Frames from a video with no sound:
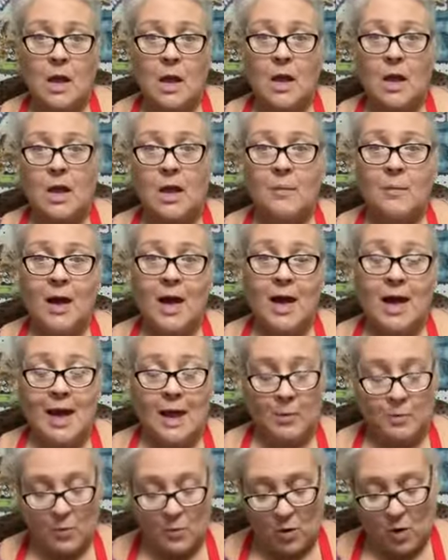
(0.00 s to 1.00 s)

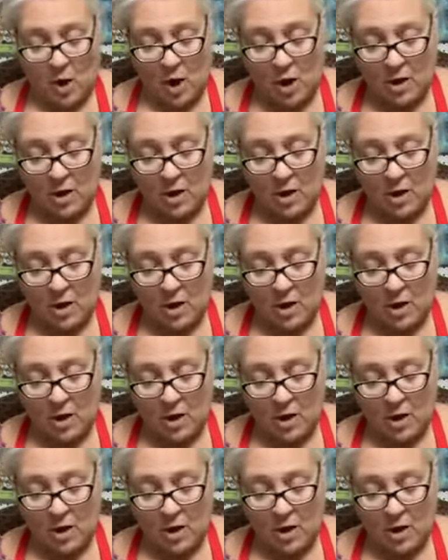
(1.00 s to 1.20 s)
Hi, April.